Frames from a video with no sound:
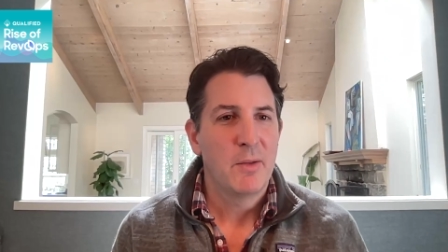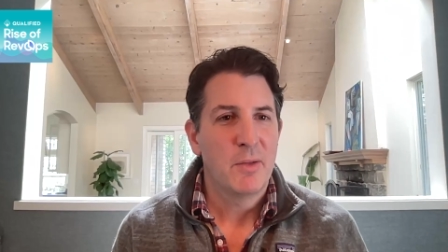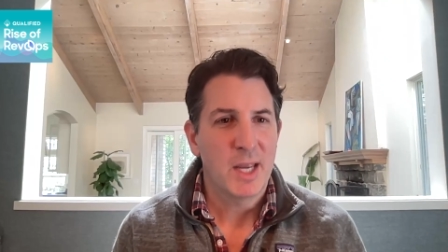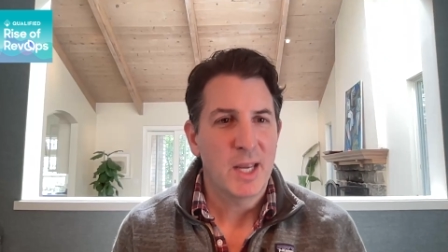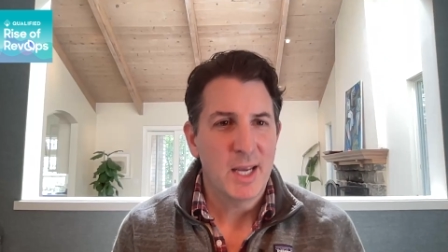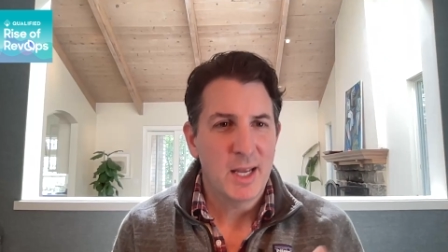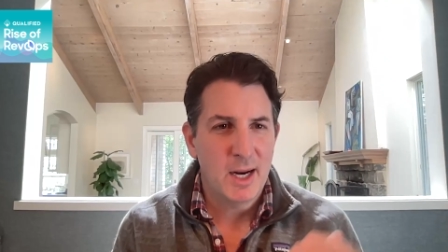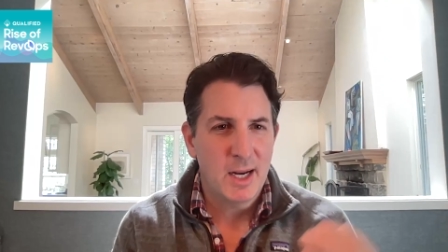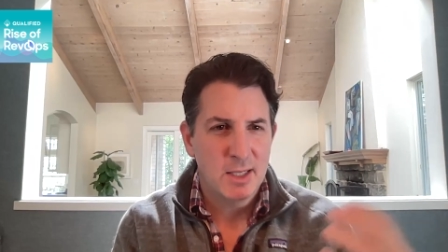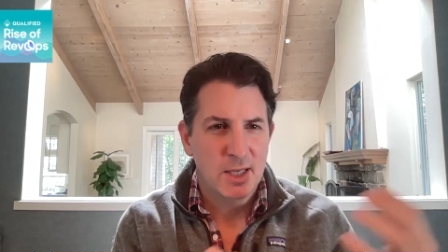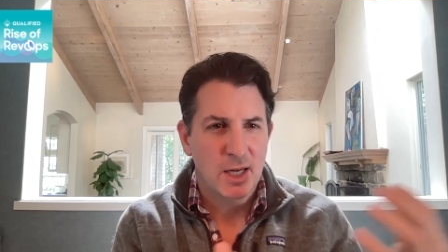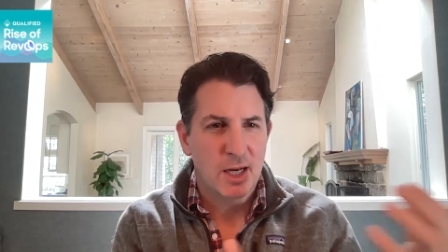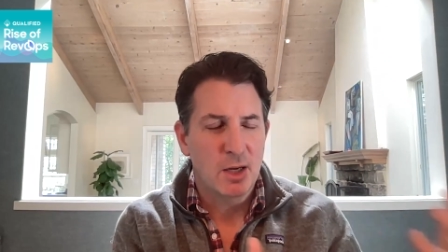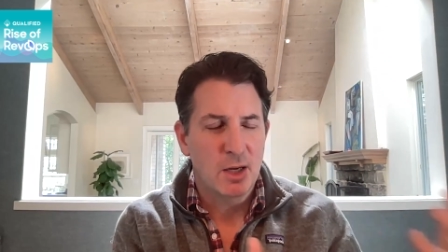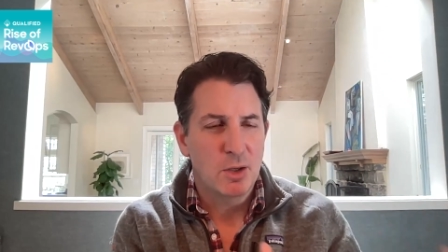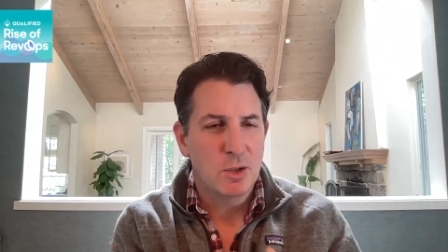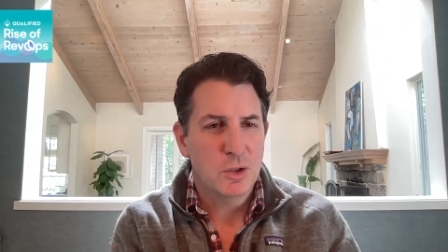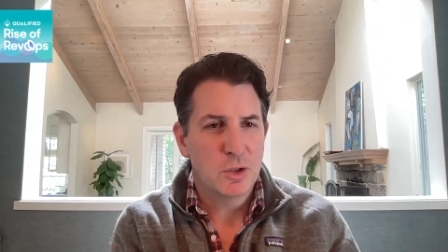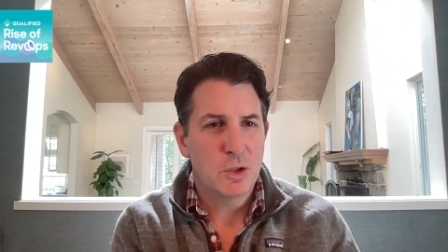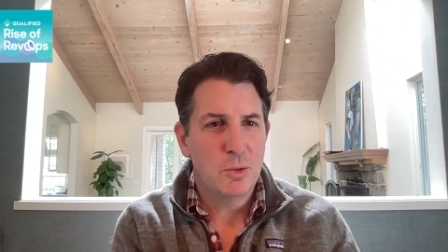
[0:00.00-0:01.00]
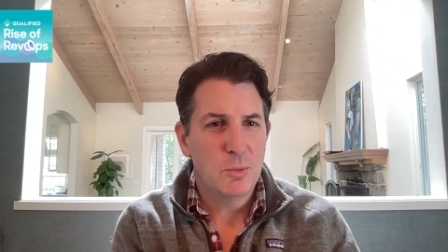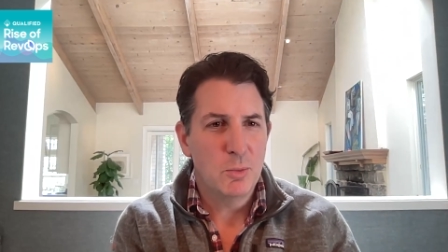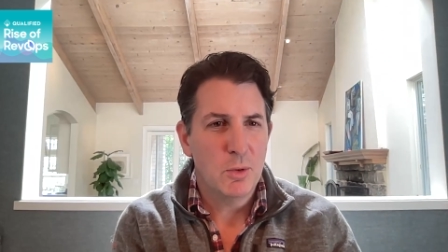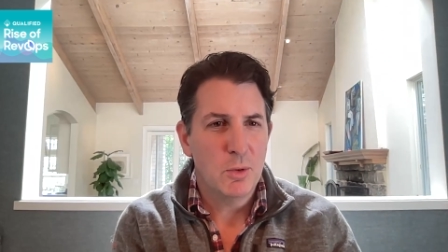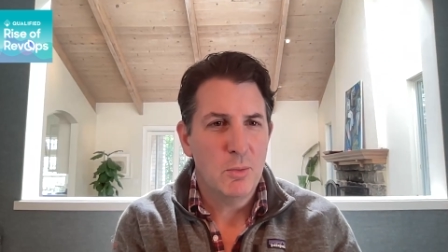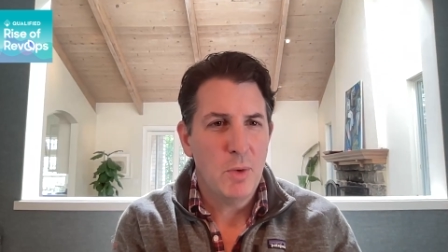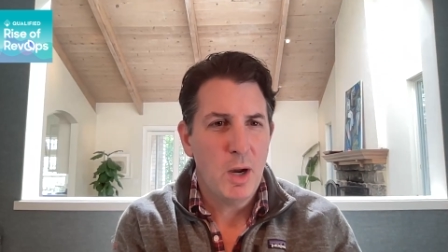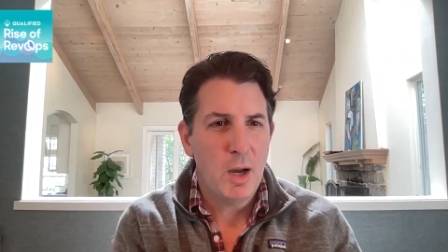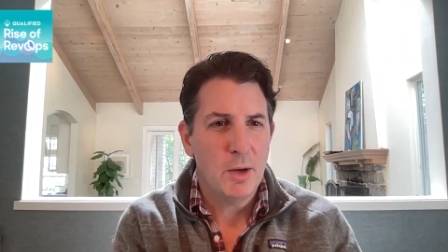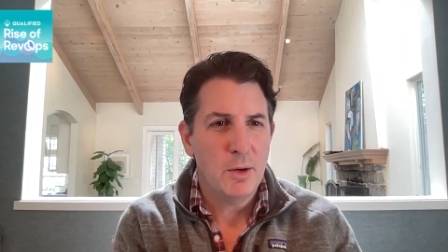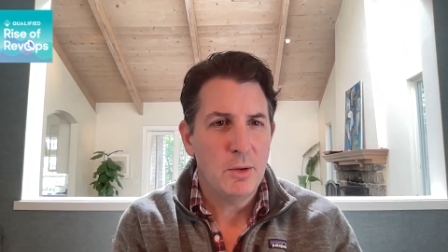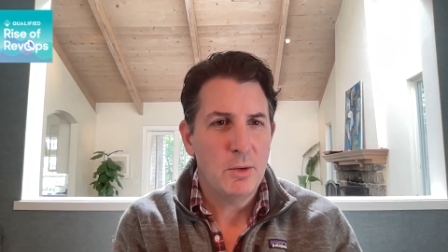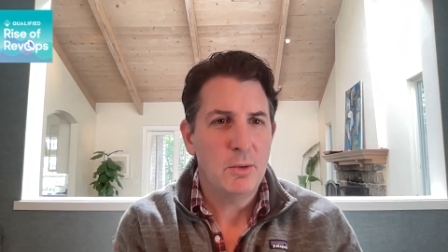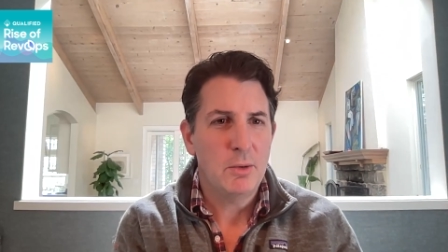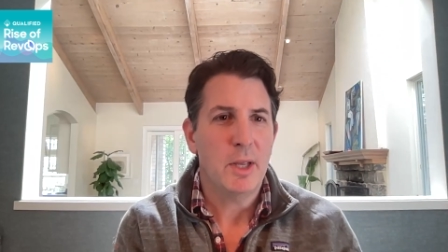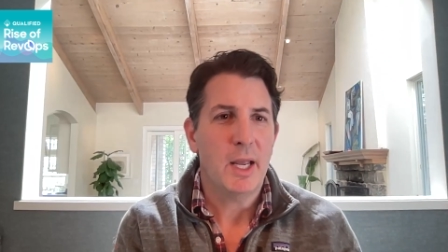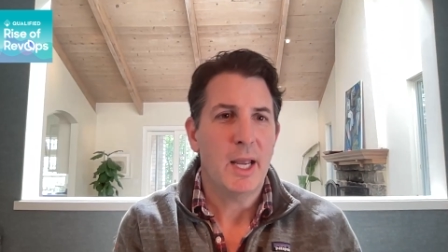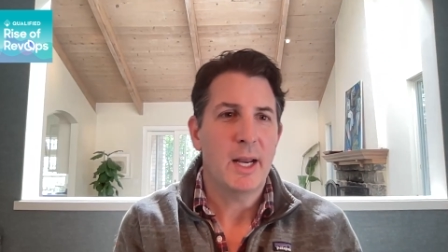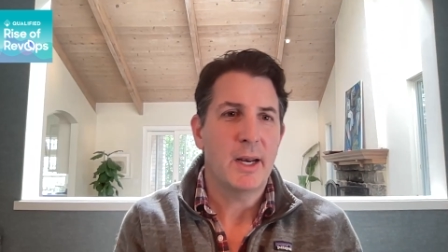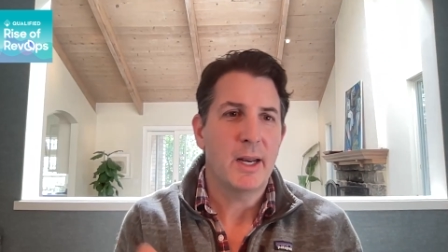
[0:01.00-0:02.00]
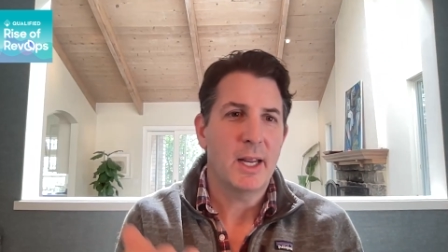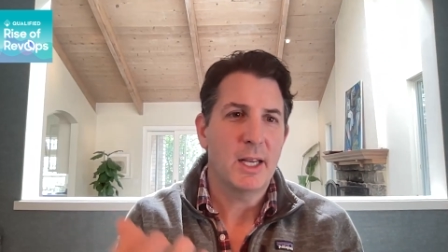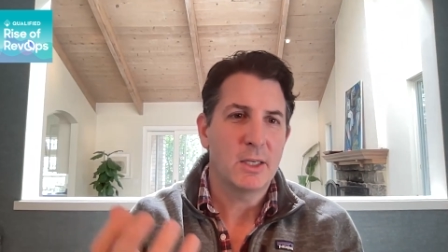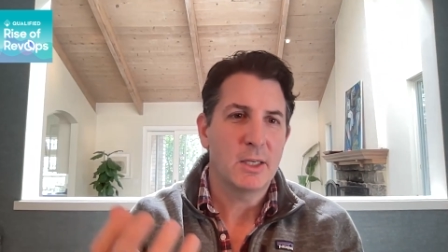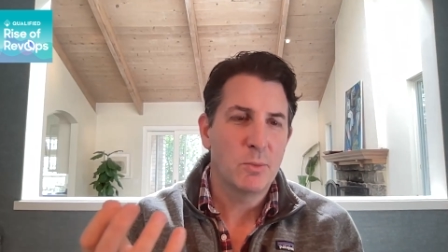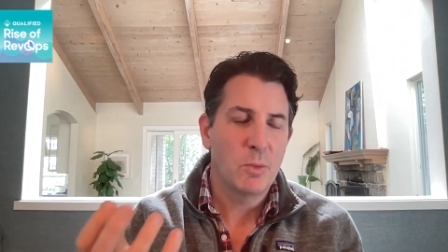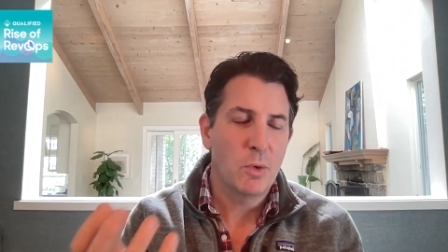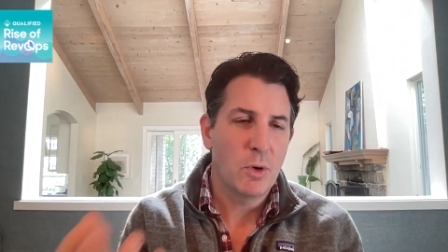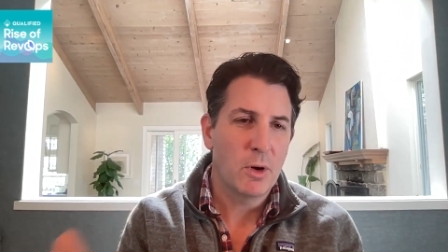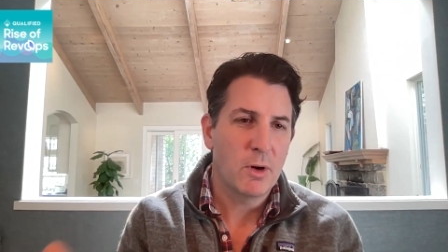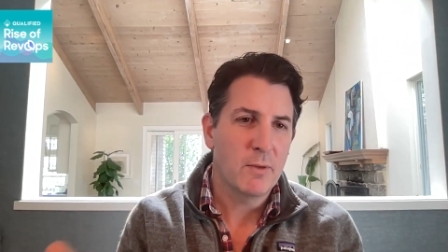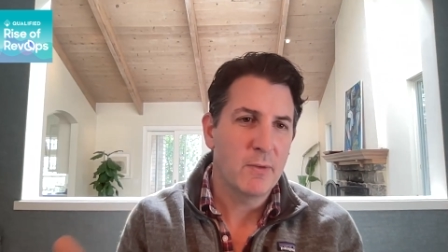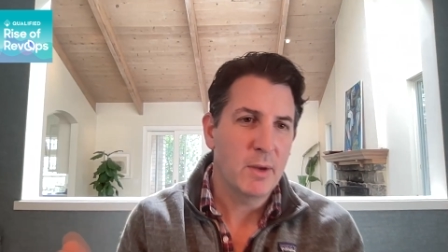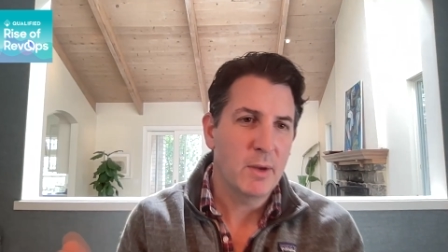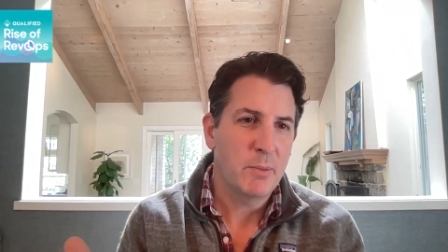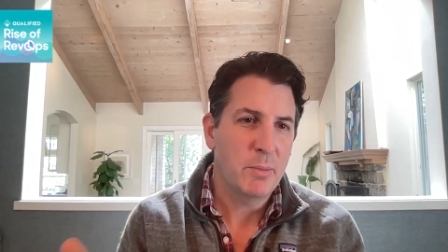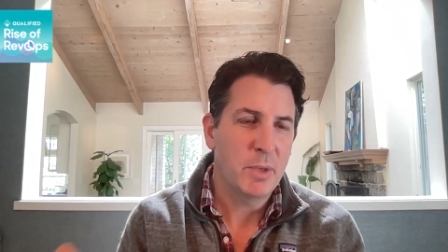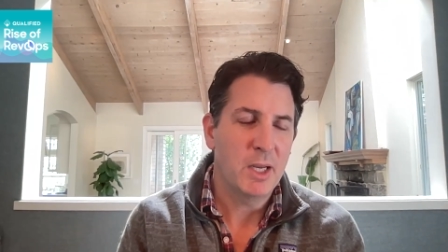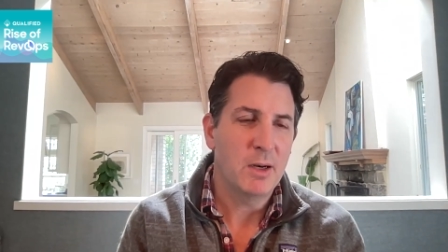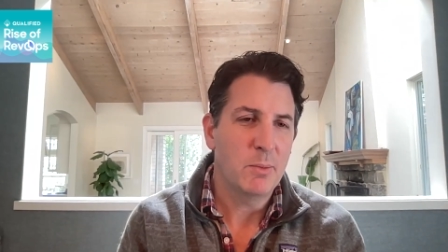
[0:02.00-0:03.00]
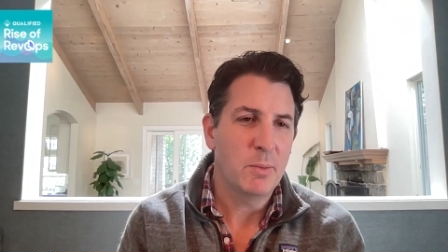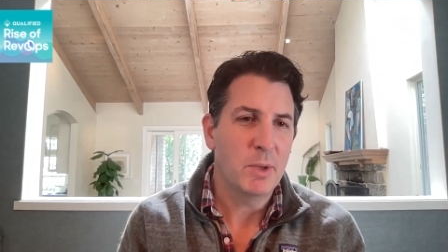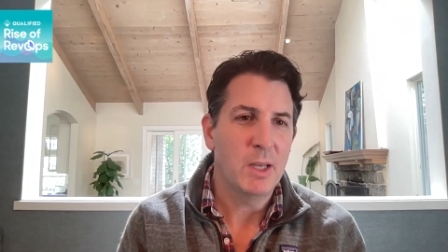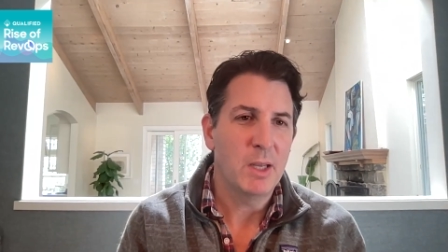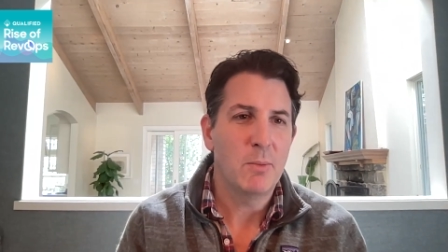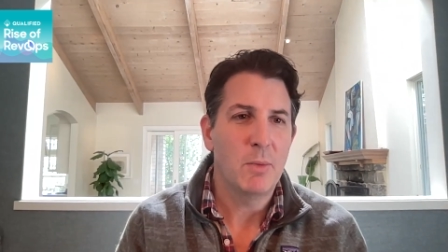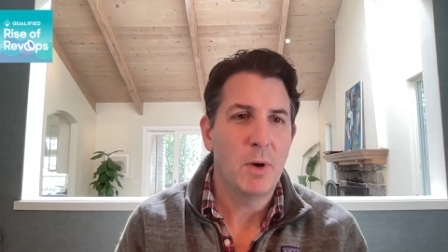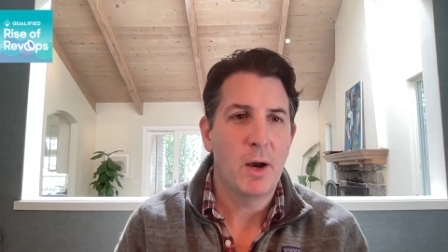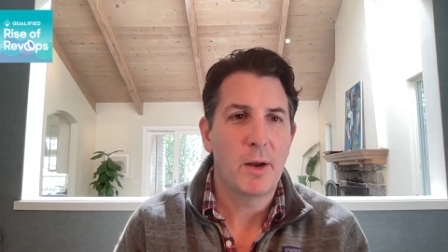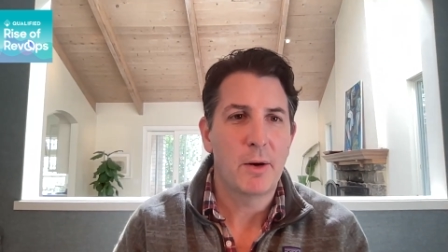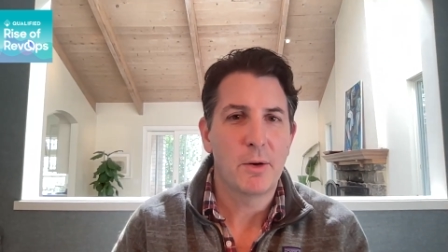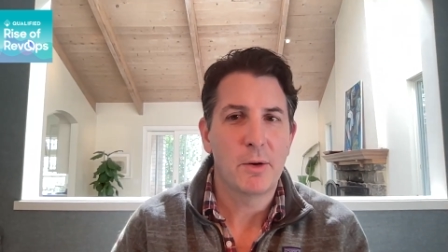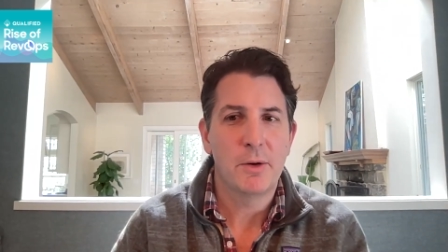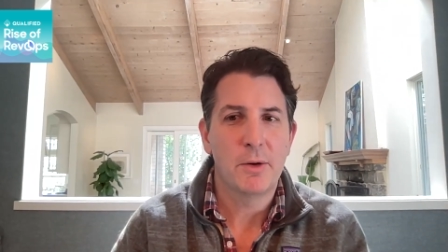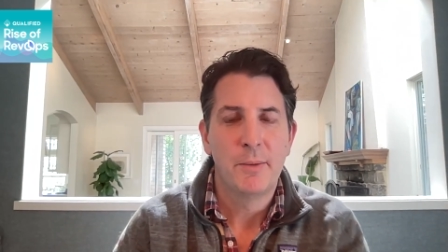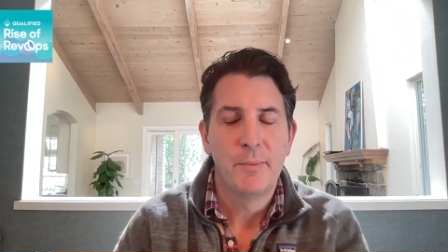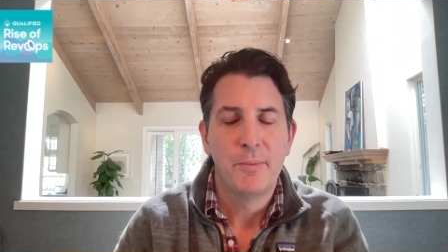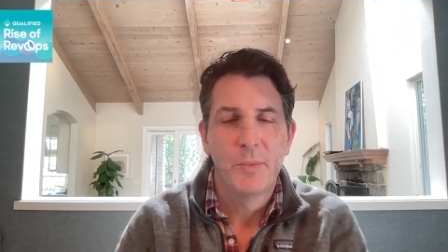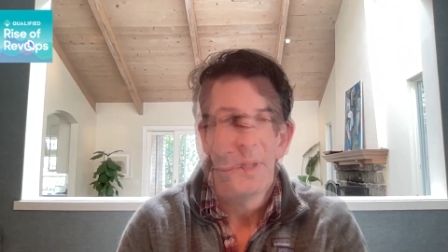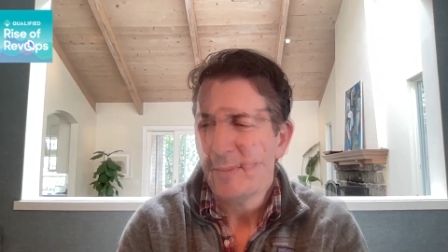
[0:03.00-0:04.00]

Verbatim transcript: thinking as a consumer model and as more of a B2B model